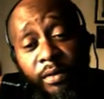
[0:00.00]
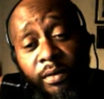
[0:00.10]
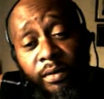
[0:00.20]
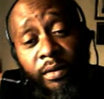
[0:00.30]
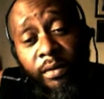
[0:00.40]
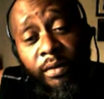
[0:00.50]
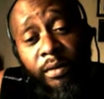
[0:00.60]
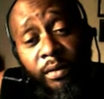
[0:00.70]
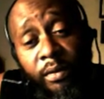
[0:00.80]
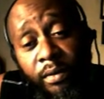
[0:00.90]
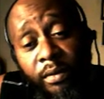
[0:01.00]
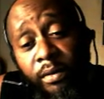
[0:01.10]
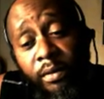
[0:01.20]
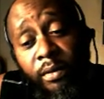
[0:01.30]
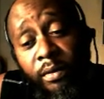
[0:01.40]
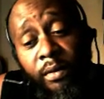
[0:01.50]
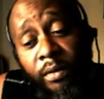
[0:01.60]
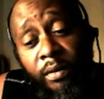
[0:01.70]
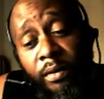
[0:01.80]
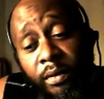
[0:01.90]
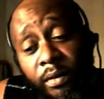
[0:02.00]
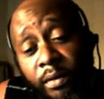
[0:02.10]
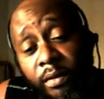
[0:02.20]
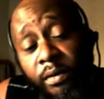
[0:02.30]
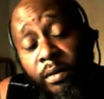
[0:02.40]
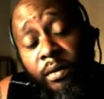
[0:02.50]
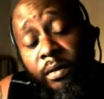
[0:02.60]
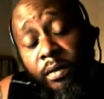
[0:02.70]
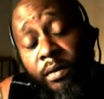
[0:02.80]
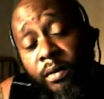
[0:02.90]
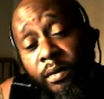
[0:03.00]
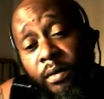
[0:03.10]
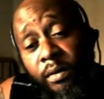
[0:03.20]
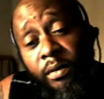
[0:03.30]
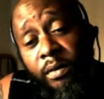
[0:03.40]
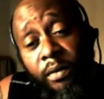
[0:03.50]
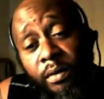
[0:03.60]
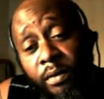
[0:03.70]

was arrested, and if she asks what for,